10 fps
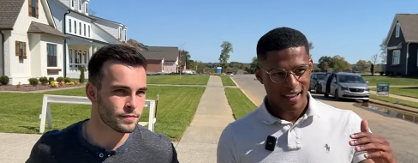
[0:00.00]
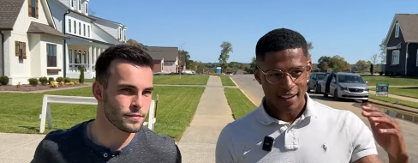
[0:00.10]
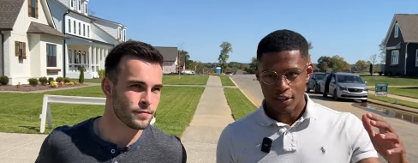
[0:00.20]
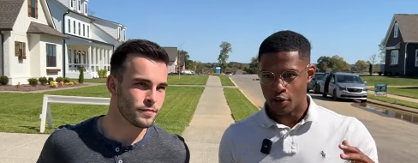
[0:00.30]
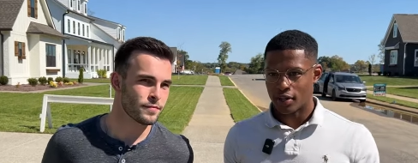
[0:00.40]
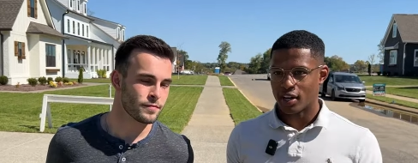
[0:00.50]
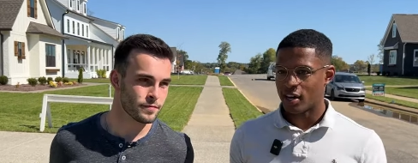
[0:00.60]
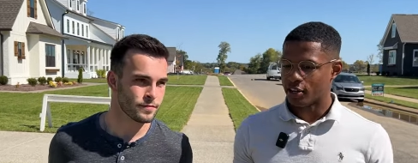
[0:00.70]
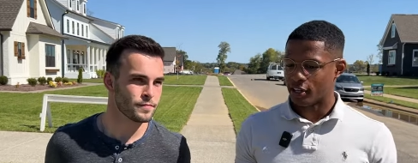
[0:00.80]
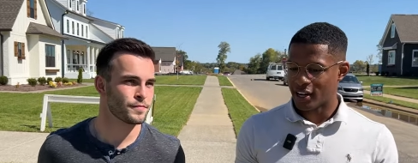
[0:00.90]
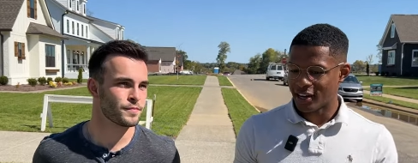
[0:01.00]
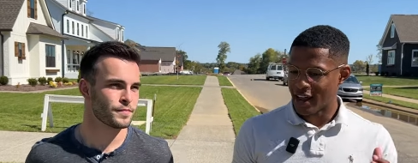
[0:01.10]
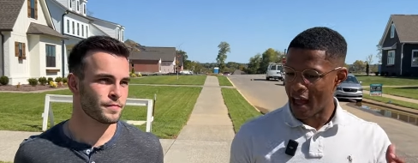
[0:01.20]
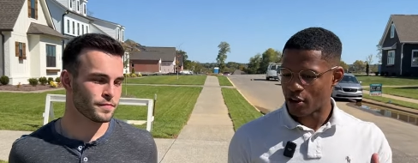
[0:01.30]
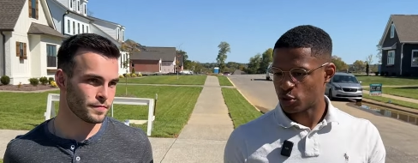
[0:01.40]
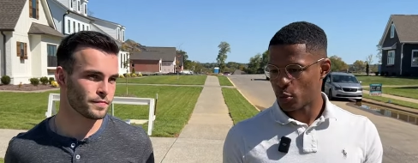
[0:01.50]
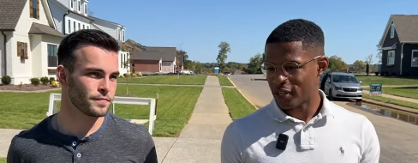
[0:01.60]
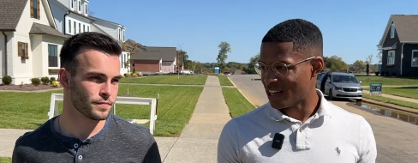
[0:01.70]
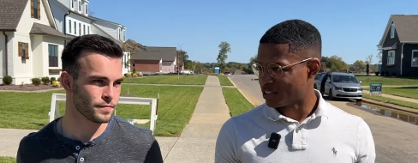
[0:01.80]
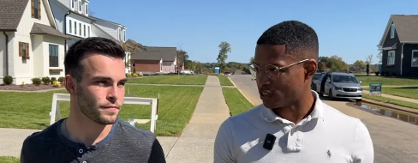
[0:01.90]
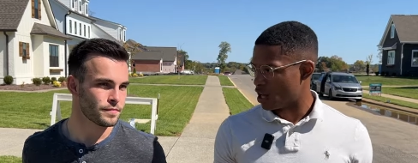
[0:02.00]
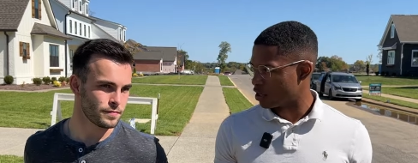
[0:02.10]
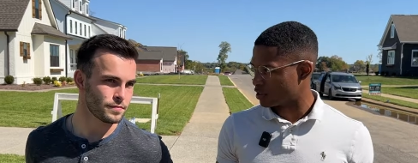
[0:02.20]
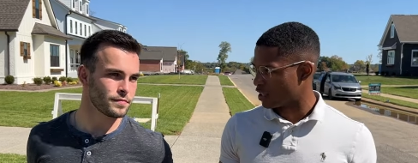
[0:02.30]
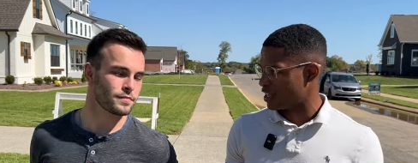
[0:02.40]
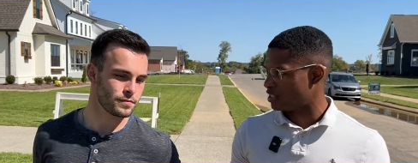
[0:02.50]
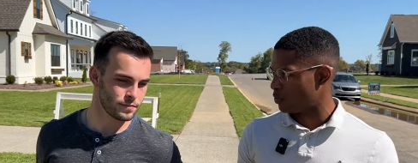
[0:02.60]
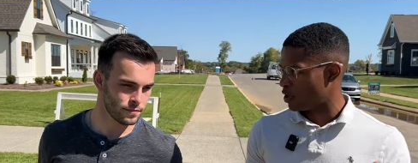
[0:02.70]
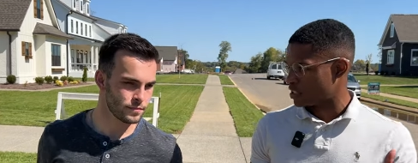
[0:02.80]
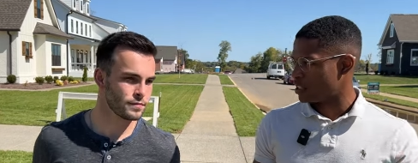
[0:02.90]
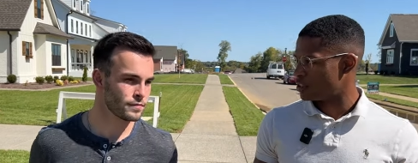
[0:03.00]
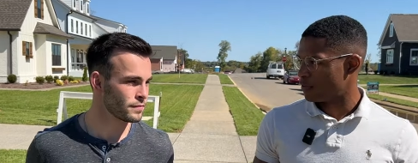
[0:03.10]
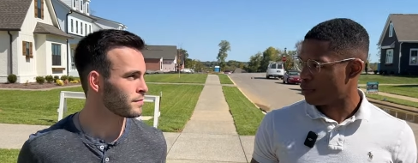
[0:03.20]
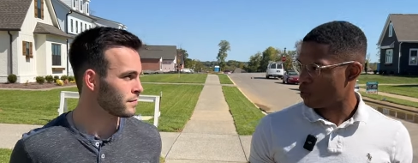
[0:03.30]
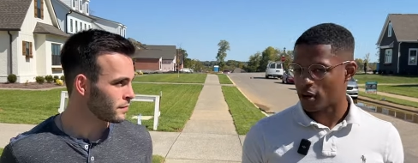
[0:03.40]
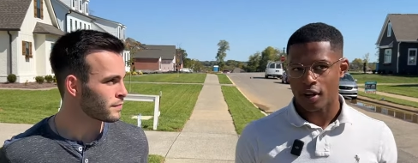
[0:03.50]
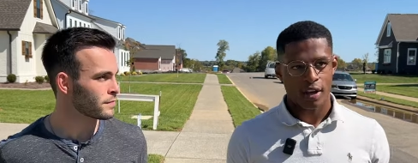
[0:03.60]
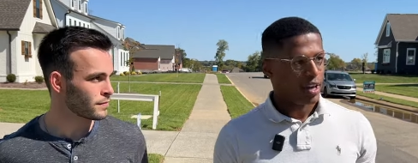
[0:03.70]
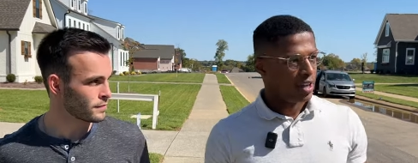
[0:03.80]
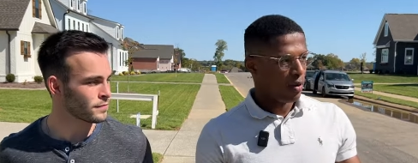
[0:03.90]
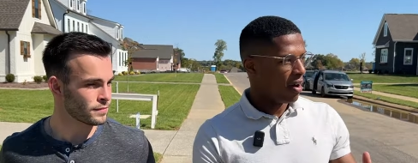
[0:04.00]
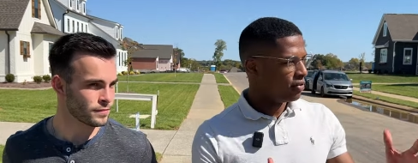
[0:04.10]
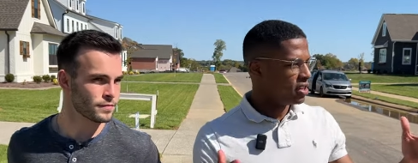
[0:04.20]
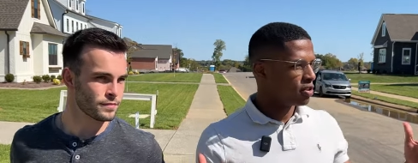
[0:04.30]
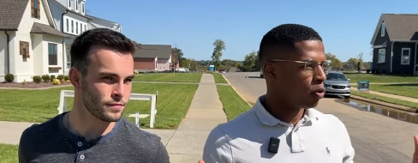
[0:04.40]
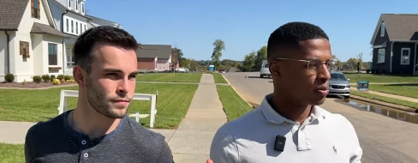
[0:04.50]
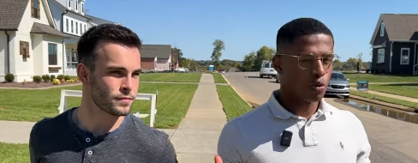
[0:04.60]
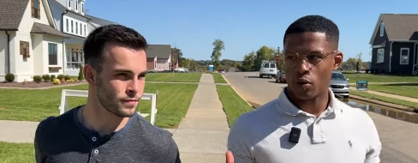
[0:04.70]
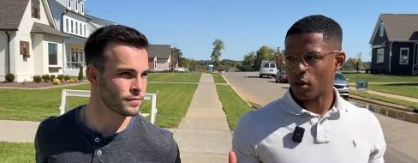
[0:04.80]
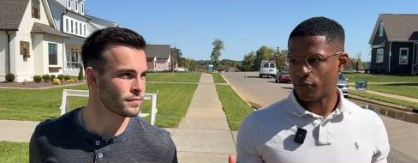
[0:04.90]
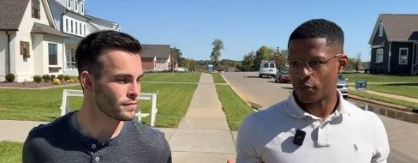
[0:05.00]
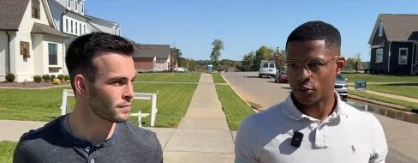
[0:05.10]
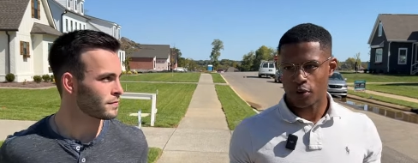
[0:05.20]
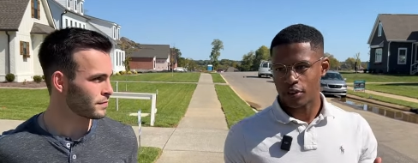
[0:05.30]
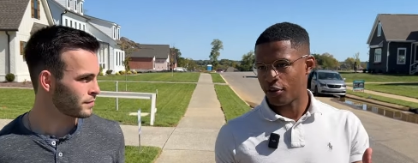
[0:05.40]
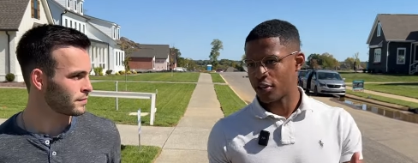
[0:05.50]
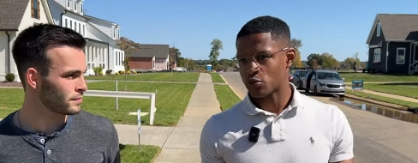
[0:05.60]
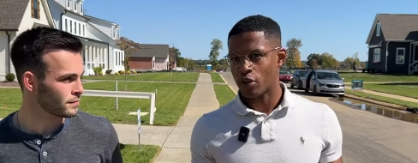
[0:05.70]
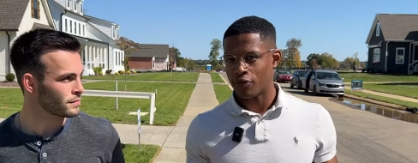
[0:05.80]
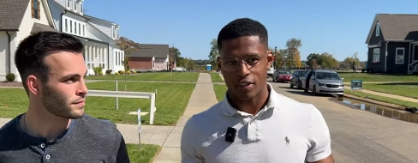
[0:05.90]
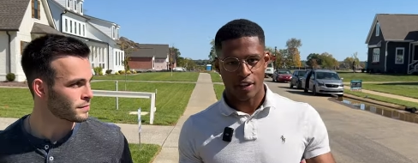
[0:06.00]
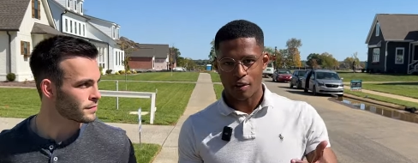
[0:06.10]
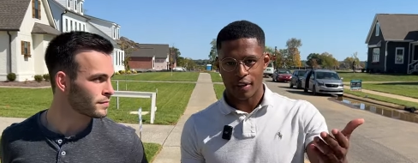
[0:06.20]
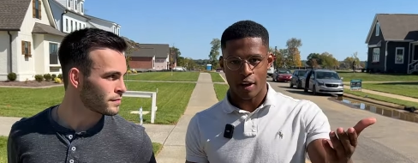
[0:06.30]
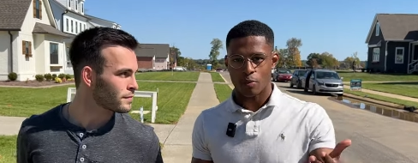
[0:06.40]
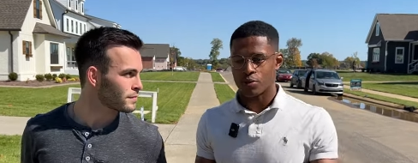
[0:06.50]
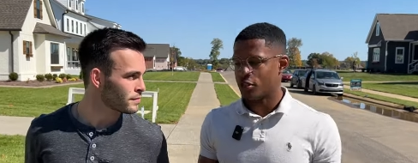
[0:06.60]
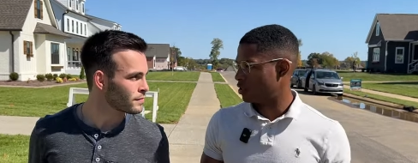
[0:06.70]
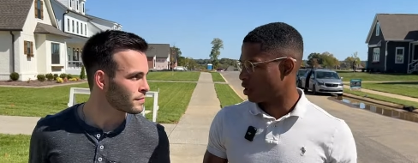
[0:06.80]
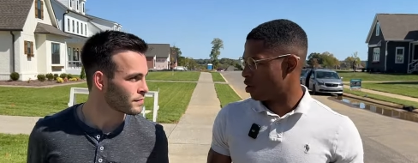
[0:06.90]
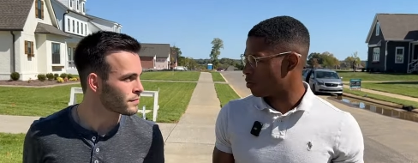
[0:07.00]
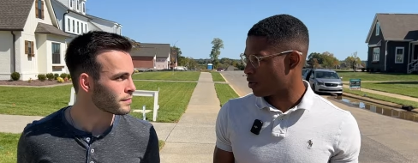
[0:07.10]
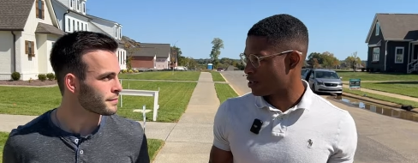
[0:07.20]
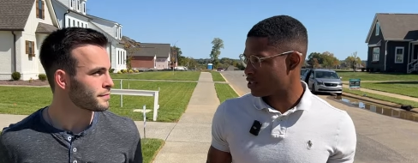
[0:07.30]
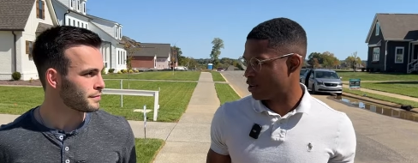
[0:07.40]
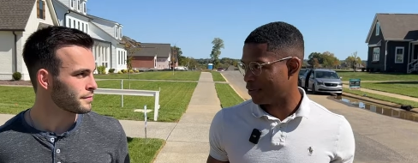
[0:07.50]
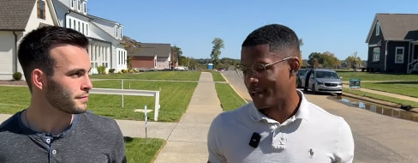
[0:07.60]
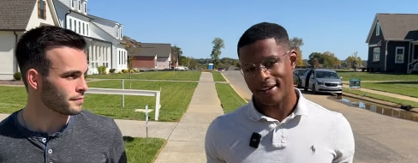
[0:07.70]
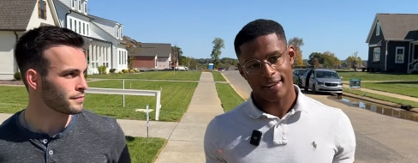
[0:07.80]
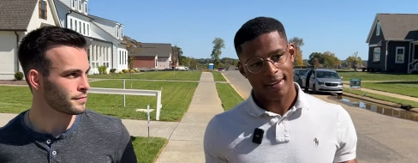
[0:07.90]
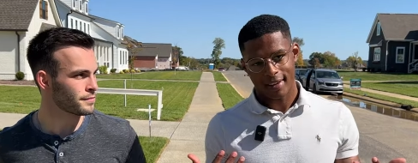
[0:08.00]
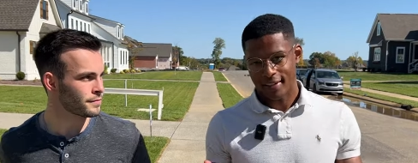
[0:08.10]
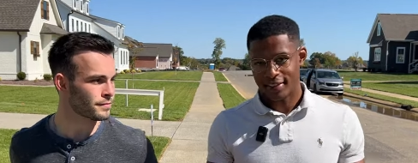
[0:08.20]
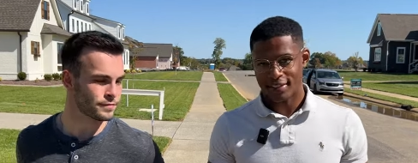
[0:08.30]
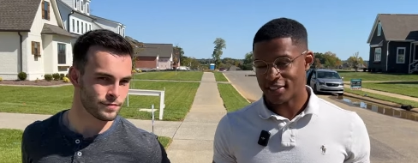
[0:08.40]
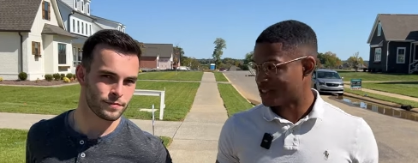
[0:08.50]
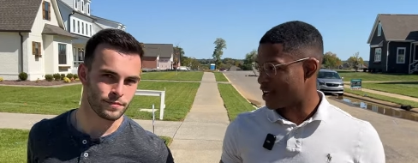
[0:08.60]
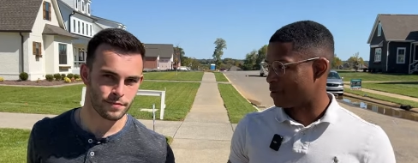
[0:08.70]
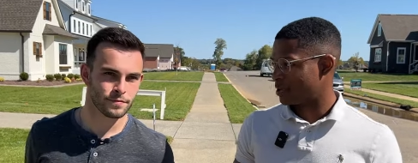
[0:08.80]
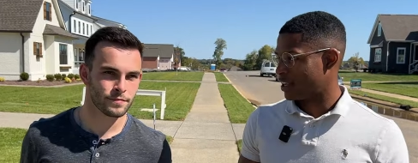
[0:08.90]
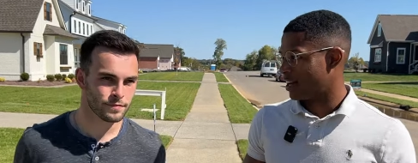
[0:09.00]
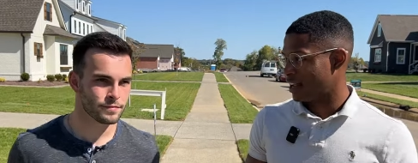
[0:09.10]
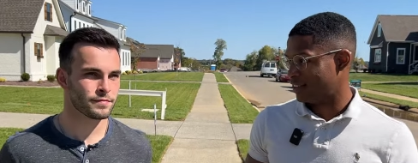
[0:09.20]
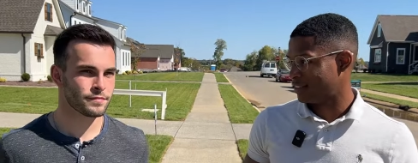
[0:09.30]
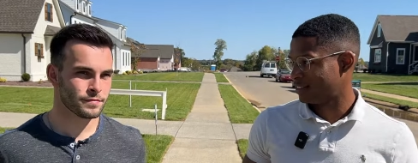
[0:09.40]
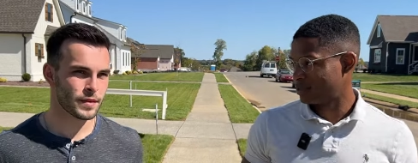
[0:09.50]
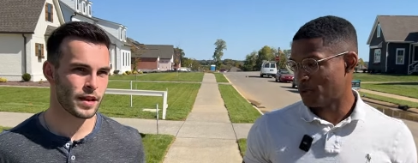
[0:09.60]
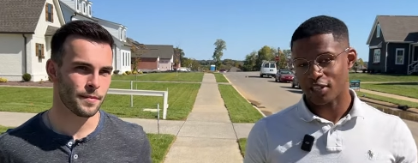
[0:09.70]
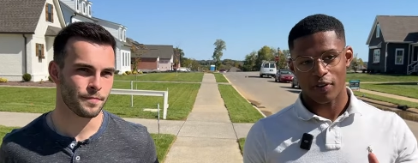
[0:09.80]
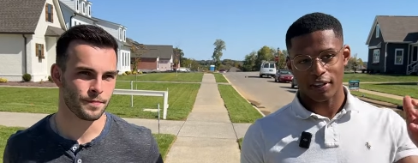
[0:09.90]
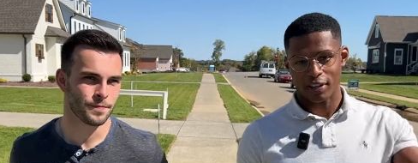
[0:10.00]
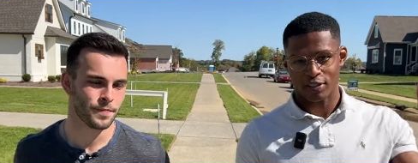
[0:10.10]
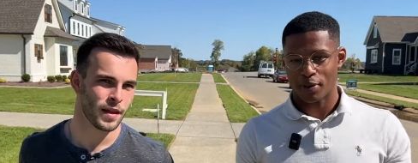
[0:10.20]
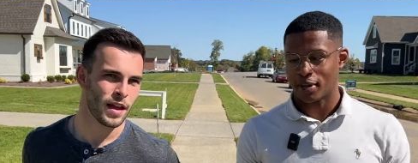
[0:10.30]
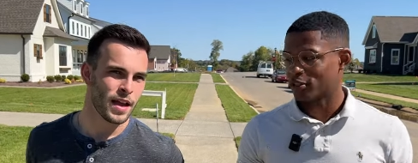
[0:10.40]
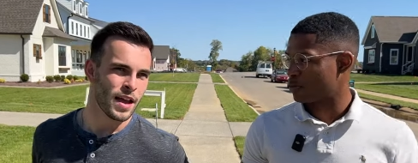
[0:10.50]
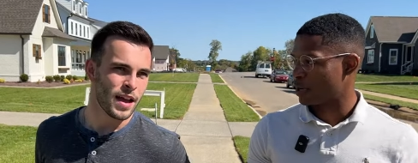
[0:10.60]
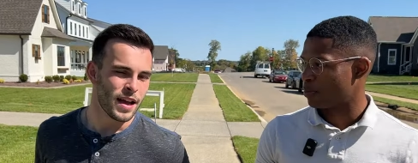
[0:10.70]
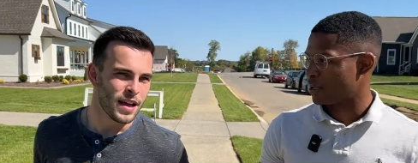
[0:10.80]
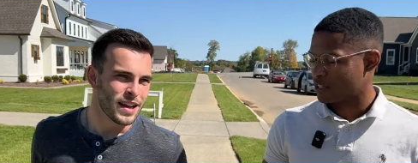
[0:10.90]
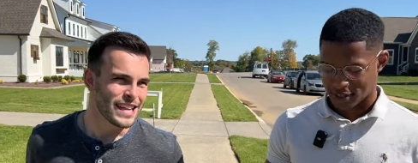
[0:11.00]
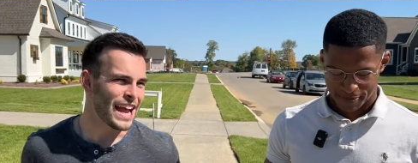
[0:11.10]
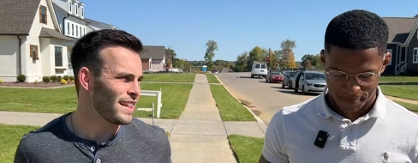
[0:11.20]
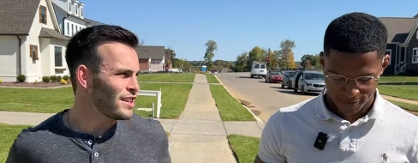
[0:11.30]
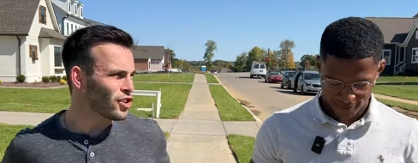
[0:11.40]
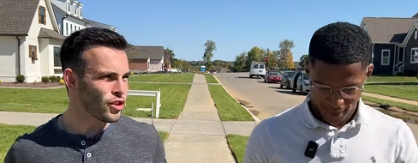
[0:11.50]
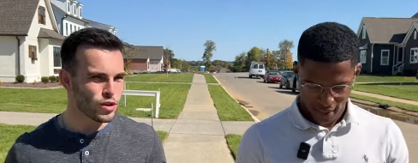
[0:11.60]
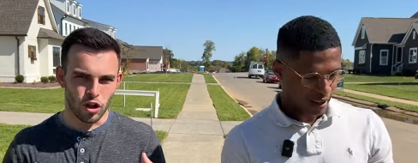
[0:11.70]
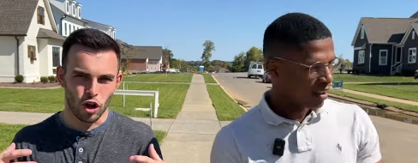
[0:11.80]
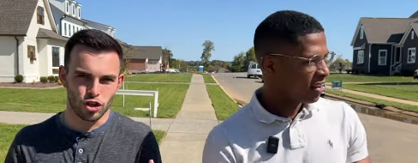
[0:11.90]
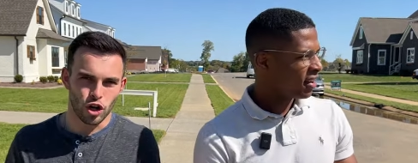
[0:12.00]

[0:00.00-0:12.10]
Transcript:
Speaker 1: you know, get on, get in a house $20,000 less than what it's listed for. You have these homes going up for 330 a square foot. It only helps you in the long run. So mm -hmm. like, this is the time to get in, especially yeah. right there, Spring, Spring Hill Place. Yeah,
Speaker 2: and these are these larger